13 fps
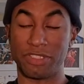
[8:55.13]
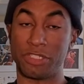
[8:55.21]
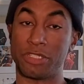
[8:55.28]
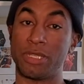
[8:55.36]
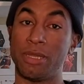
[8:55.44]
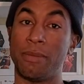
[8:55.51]

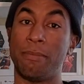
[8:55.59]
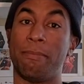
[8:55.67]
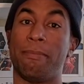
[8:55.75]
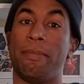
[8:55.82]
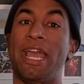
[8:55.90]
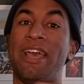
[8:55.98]
Just
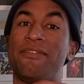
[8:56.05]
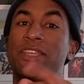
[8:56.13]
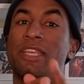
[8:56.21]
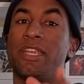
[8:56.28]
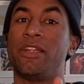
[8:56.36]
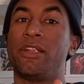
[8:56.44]
have
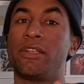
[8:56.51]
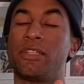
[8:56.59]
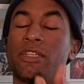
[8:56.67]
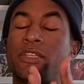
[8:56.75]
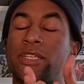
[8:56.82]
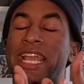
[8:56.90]

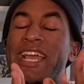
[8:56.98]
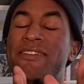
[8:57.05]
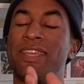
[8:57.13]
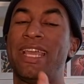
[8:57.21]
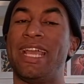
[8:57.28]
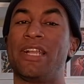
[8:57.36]

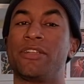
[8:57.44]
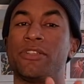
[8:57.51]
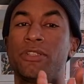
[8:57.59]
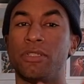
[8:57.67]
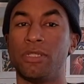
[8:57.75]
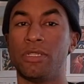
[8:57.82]
the
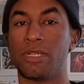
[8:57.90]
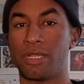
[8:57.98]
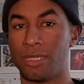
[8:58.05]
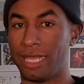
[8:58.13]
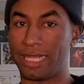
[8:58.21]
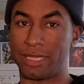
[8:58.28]
actor look
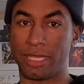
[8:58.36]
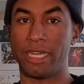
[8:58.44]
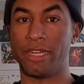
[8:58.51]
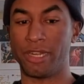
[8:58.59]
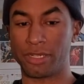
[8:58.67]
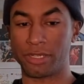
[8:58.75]
like the
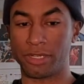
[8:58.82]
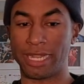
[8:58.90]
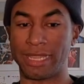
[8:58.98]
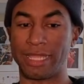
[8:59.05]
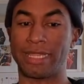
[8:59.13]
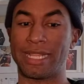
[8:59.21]
character. I
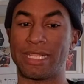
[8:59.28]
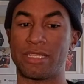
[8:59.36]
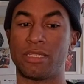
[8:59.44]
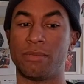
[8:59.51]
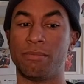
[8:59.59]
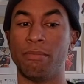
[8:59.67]
think that's
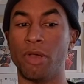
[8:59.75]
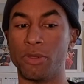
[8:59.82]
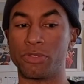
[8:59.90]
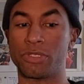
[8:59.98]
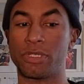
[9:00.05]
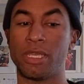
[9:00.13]
the
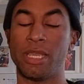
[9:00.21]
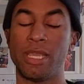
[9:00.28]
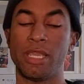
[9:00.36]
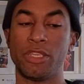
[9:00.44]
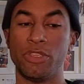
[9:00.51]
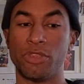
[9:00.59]
most
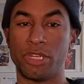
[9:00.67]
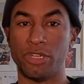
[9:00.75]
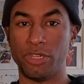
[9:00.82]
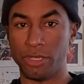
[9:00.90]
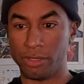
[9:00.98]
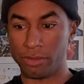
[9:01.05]
you can
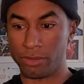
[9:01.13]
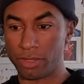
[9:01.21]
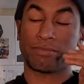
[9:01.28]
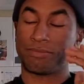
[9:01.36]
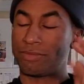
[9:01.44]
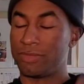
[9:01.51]
do.
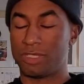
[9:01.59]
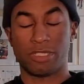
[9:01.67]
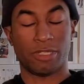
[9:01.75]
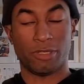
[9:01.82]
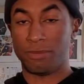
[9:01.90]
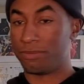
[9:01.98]

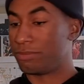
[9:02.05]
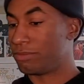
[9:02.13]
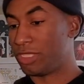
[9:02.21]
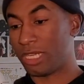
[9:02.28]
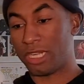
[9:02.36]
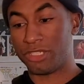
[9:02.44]
So
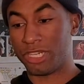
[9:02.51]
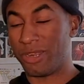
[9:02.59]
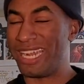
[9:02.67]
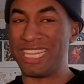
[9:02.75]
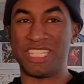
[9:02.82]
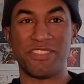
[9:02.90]
John Cho,
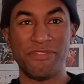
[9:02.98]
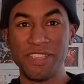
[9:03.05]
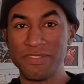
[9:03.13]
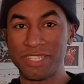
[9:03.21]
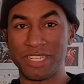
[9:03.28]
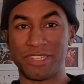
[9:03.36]
and he's
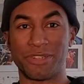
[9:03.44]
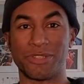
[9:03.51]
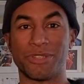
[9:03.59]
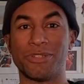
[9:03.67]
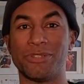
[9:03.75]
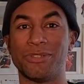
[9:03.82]
50
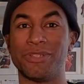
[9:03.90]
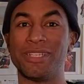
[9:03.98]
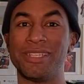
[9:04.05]
years old.